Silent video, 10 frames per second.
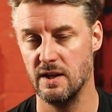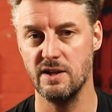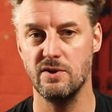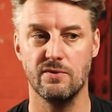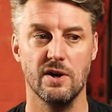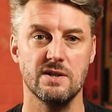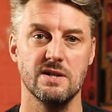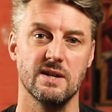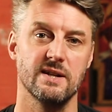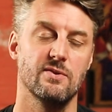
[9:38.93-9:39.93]
And
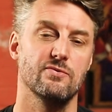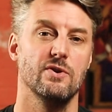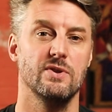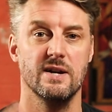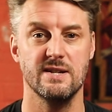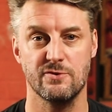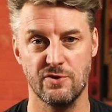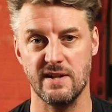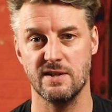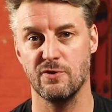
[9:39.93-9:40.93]
universities like to throw the idea of
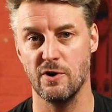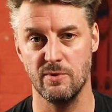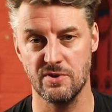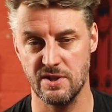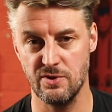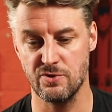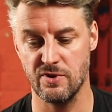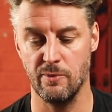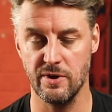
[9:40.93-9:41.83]
transferable skills around.